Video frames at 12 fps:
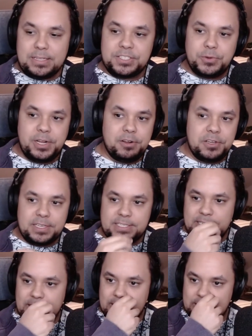So here you can
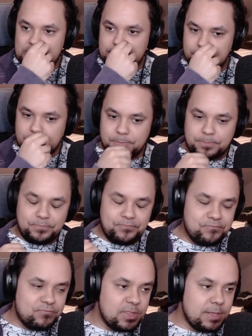see this
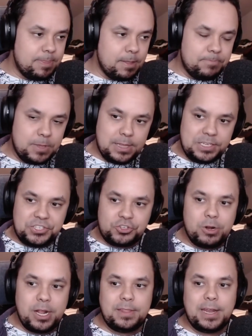this
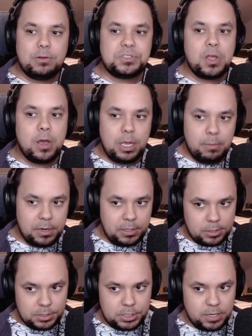trend that I was talking about
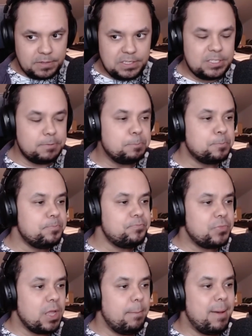in conservatism
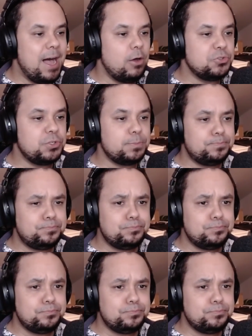about